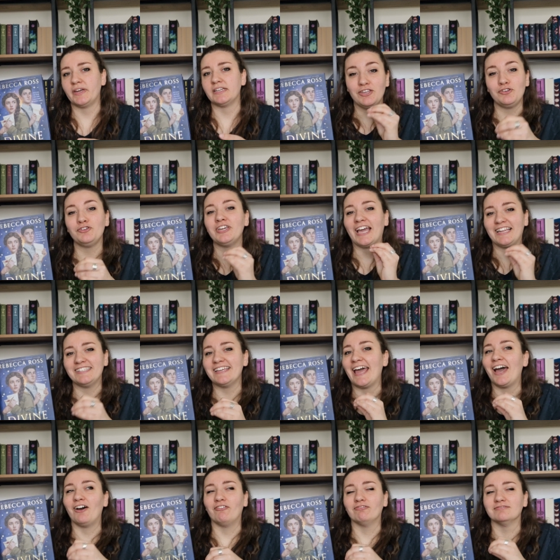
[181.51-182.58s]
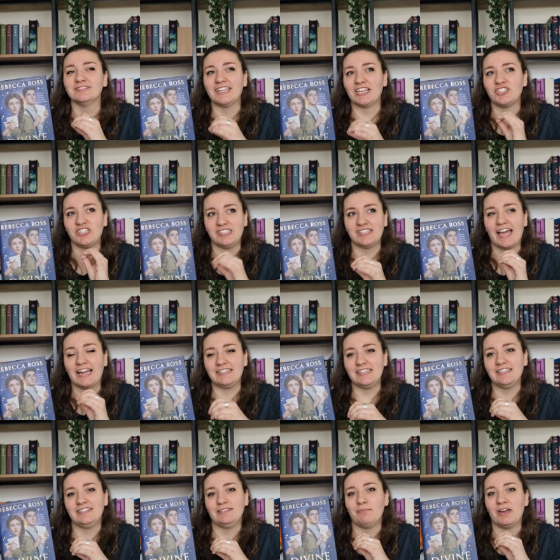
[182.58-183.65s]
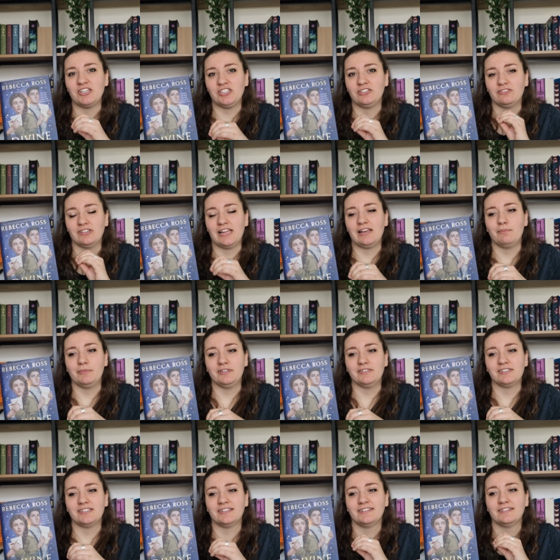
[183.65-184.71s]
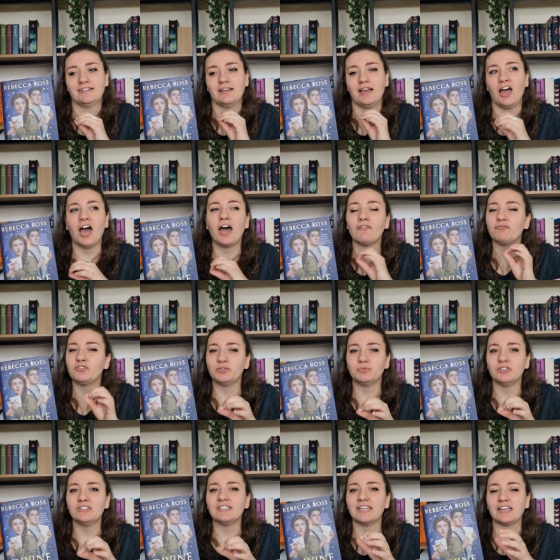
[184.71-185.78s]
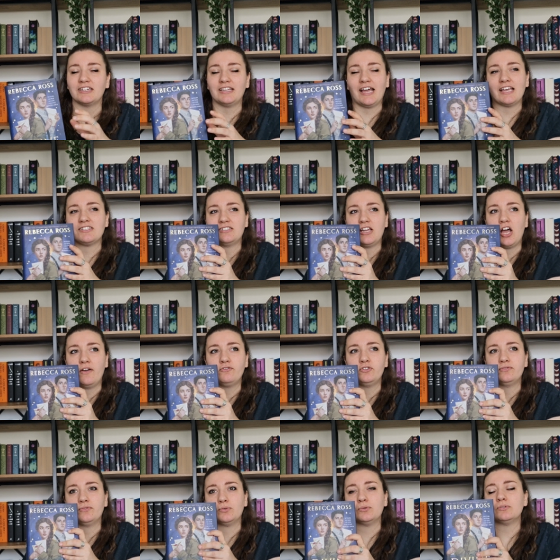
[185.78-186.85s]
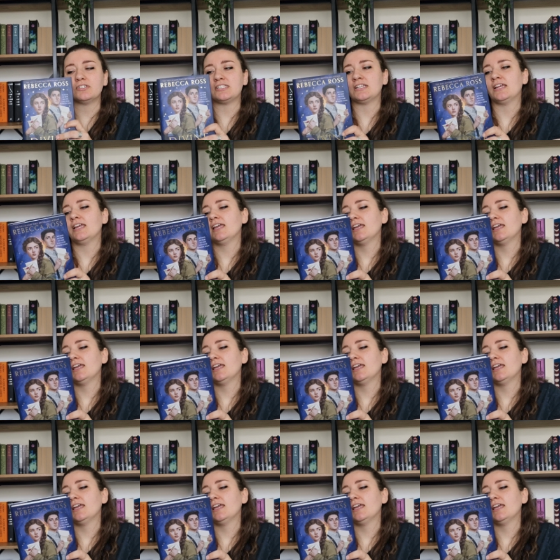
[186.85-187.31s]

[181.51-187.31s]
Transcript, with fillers: it. You can tell that she's added the magical element afterwards, like an, as an afterthought.